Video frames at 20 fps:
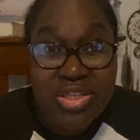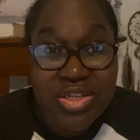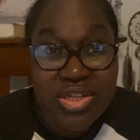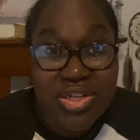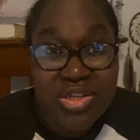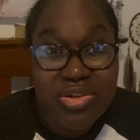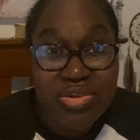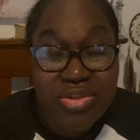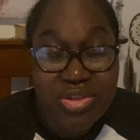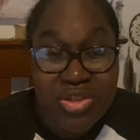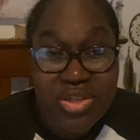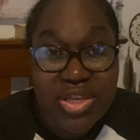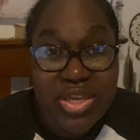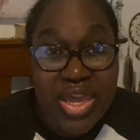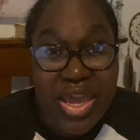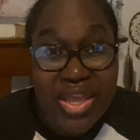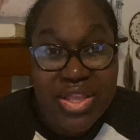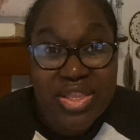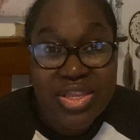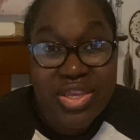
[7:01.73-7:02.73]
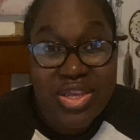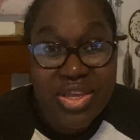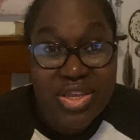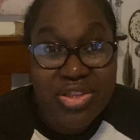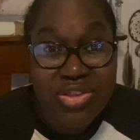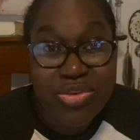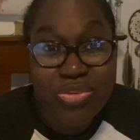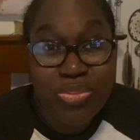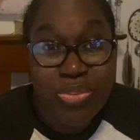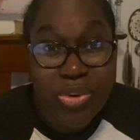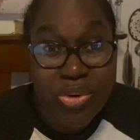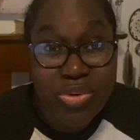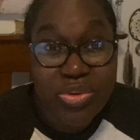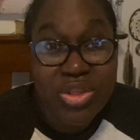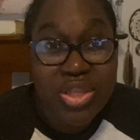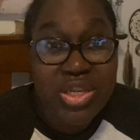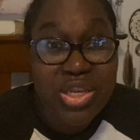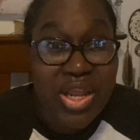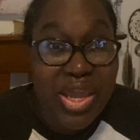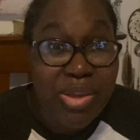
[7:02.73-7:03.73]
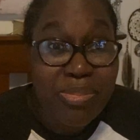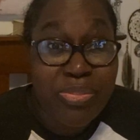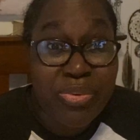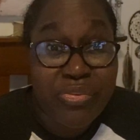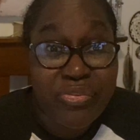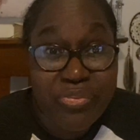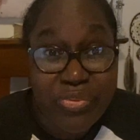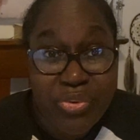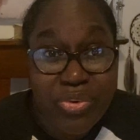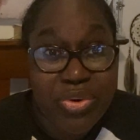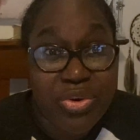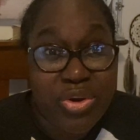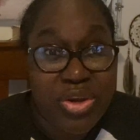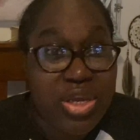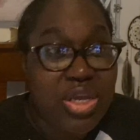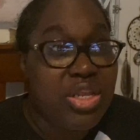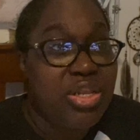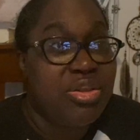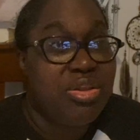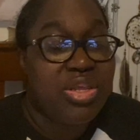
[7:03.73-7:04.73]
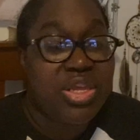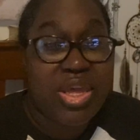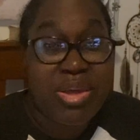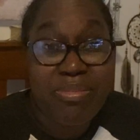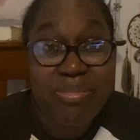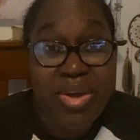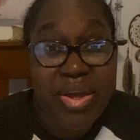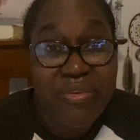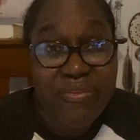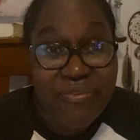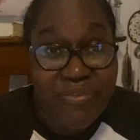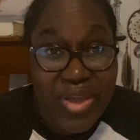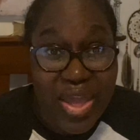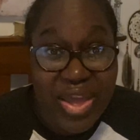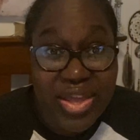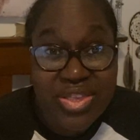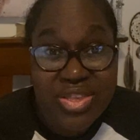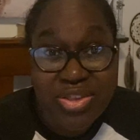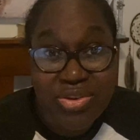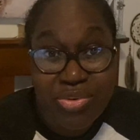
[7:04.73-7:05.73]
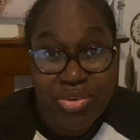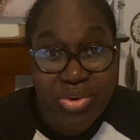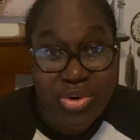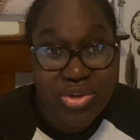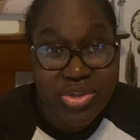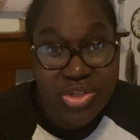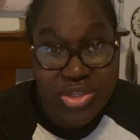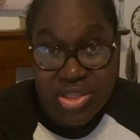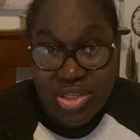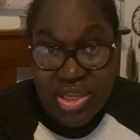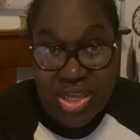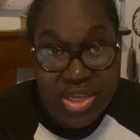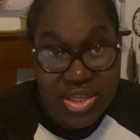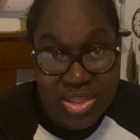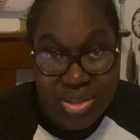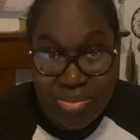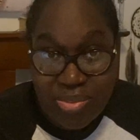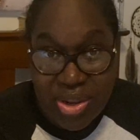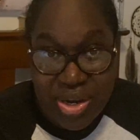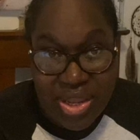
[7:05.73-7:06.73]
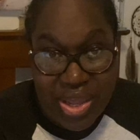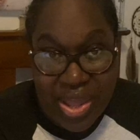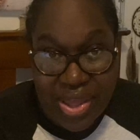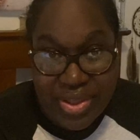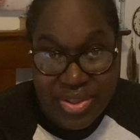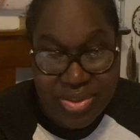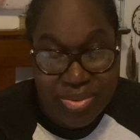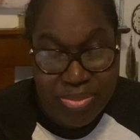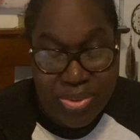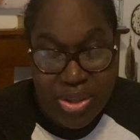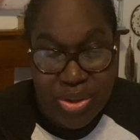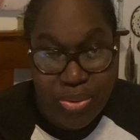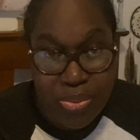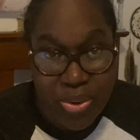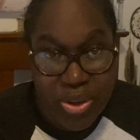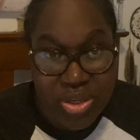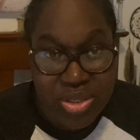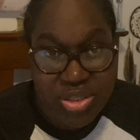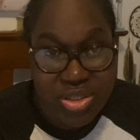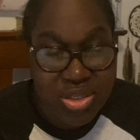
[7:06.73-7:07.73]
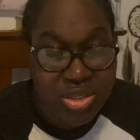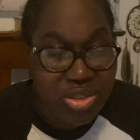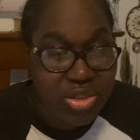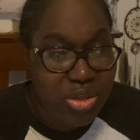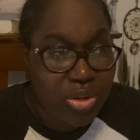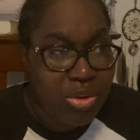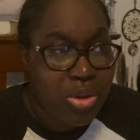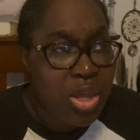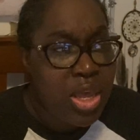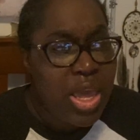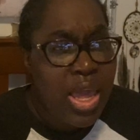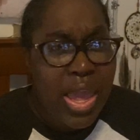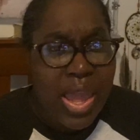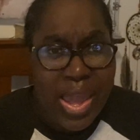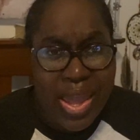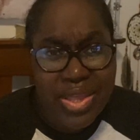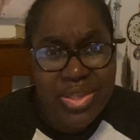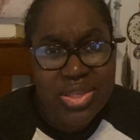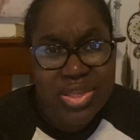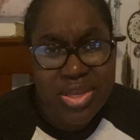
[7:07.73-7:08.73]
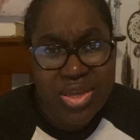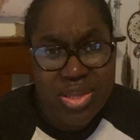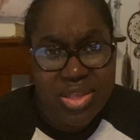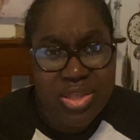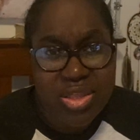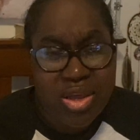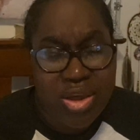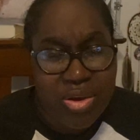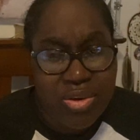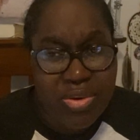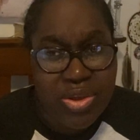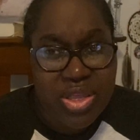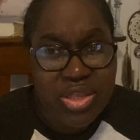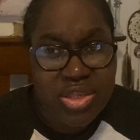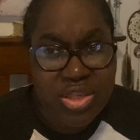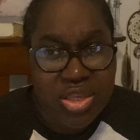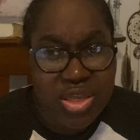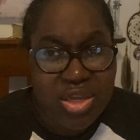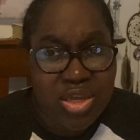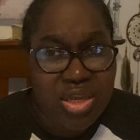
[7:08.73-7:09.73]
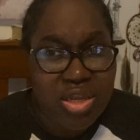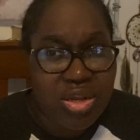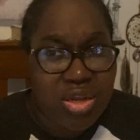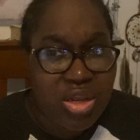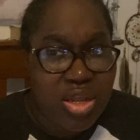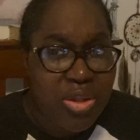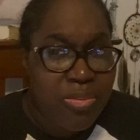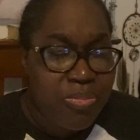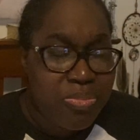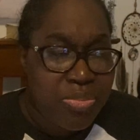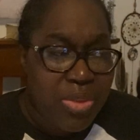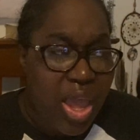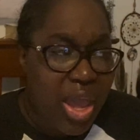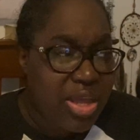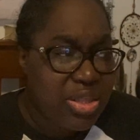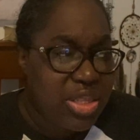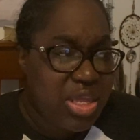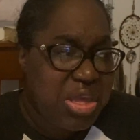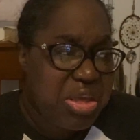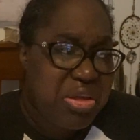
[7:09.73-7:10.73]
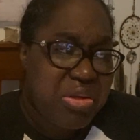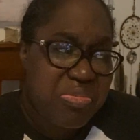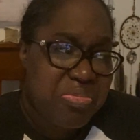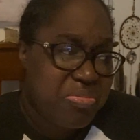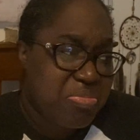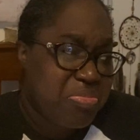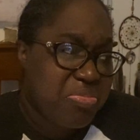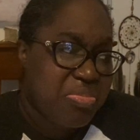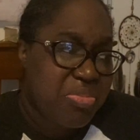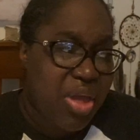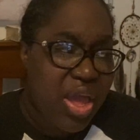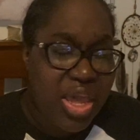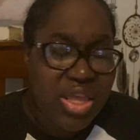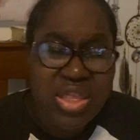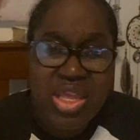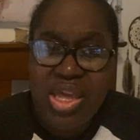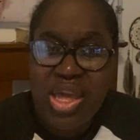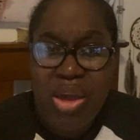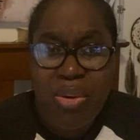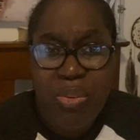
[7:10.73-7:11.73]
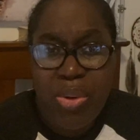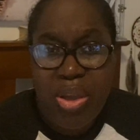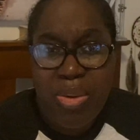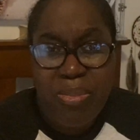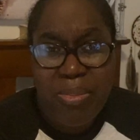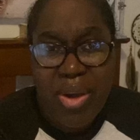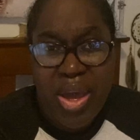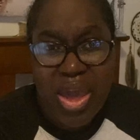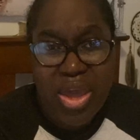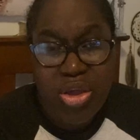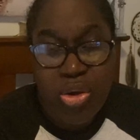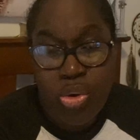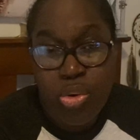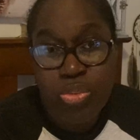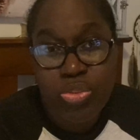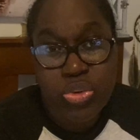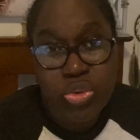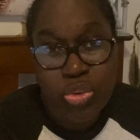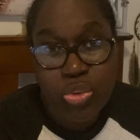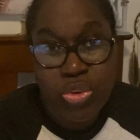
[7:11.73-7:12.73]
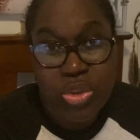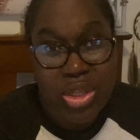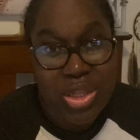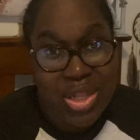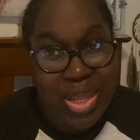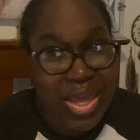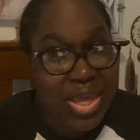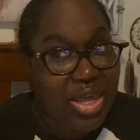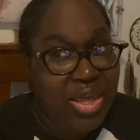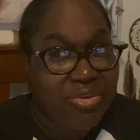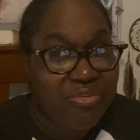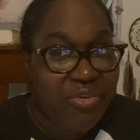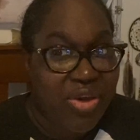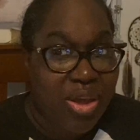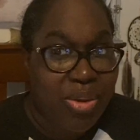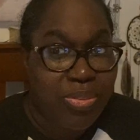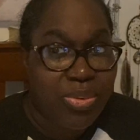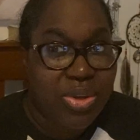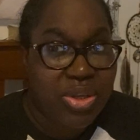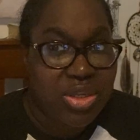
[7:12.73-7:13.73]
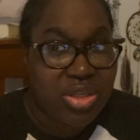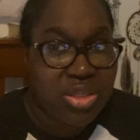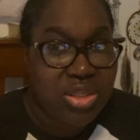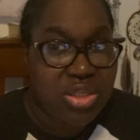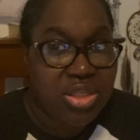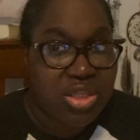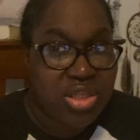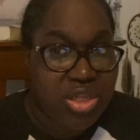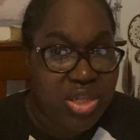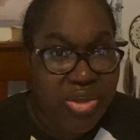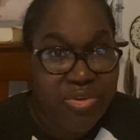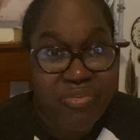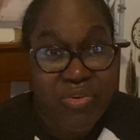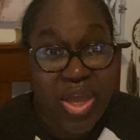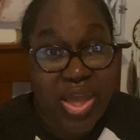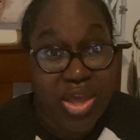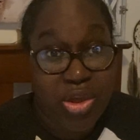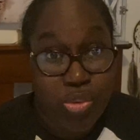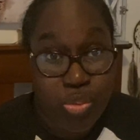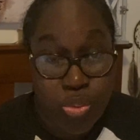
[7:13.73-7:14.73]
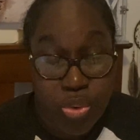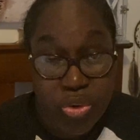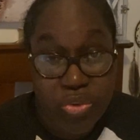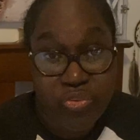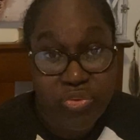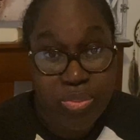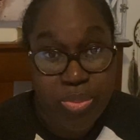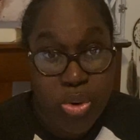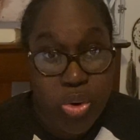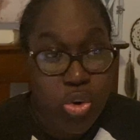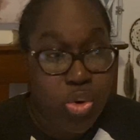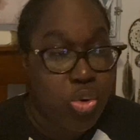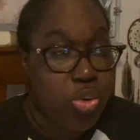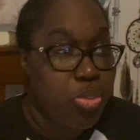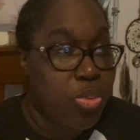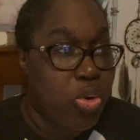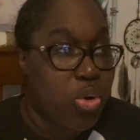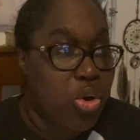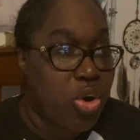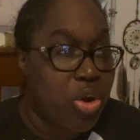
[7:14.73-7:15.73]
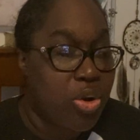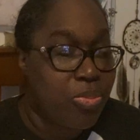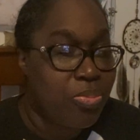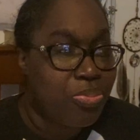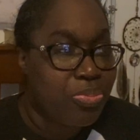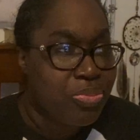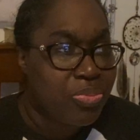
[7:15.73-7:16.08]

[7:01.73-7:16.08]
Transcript: to look at the kids' work the night before and get my facts in order just in case somebody asks me a question. So it's good though. It's good. I think I wouldn't mind homeschooling, like if I can work from home, or